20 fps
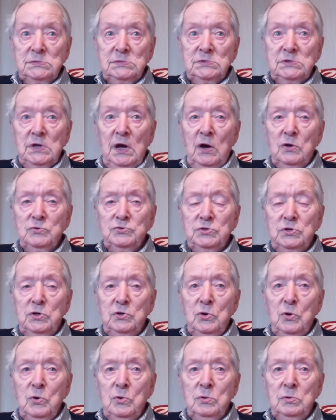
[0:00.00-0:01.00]
So how do you
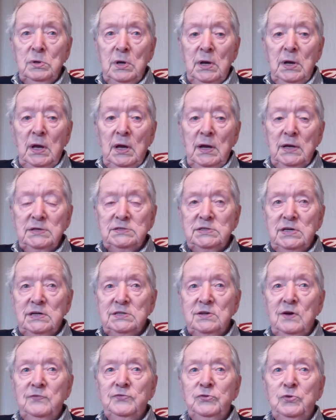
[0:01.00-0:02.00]
know? He
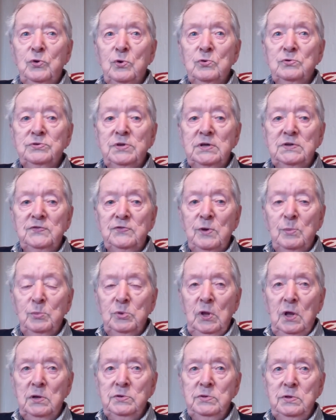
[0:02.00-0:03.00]
says I've told us from
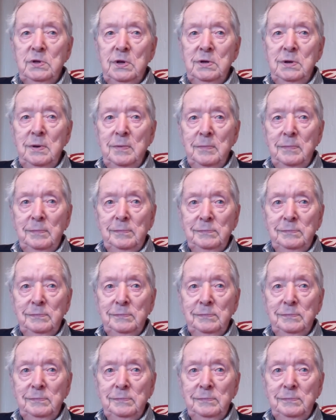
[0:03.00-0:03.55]
London.